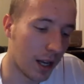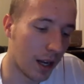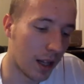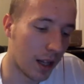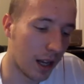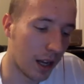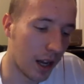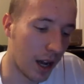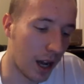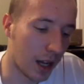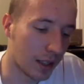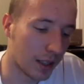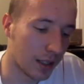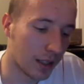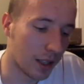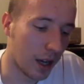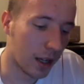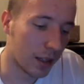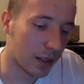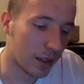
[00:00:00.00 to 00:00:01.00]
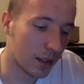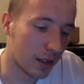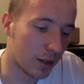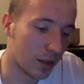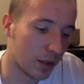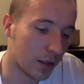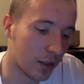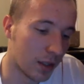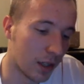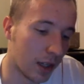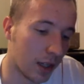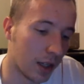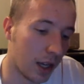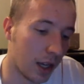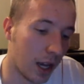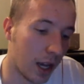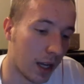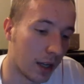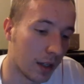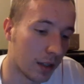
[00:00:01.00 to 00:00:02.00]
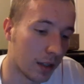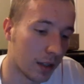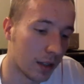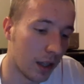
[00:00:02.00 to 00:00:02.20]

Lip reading: I think Asiata is interesting again.